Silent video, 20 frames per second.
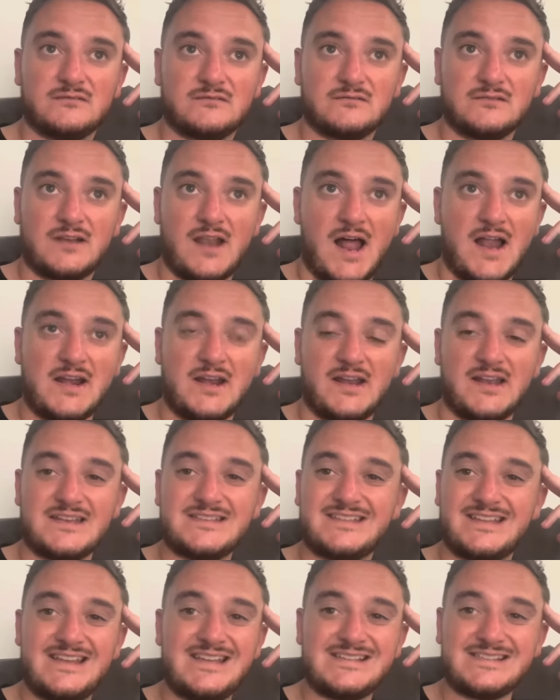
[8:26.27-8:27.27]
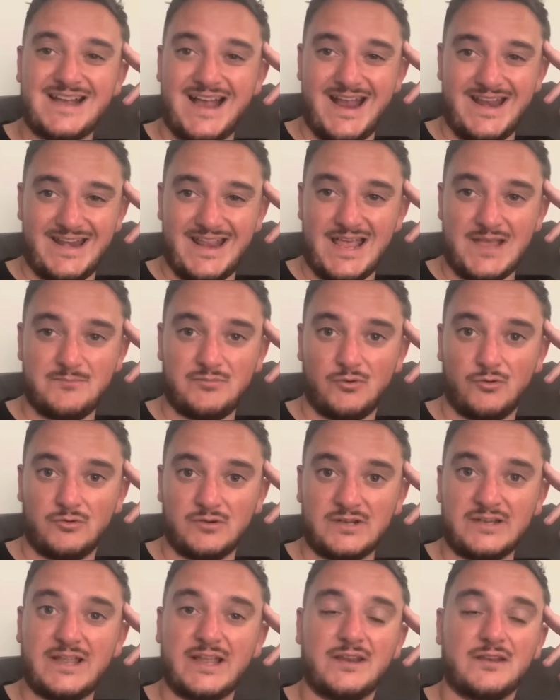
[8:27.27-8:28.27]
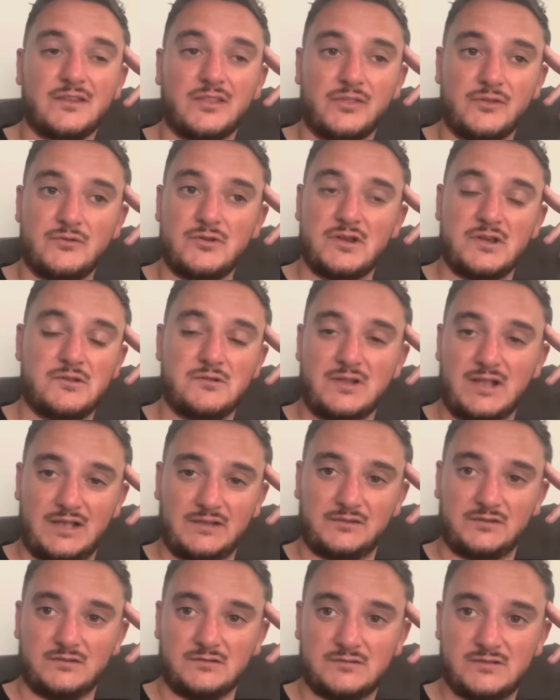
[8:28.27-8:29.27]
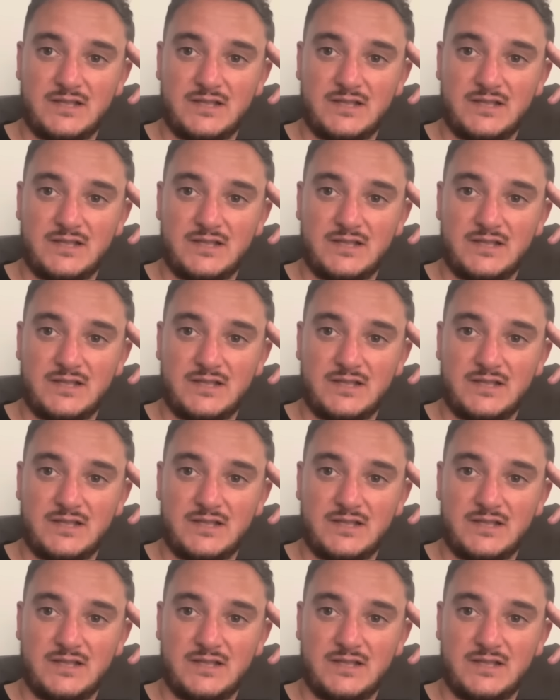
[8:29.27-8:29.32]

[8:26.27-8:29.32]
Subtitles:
landing at Teesside Airport and getting through to Newcastle.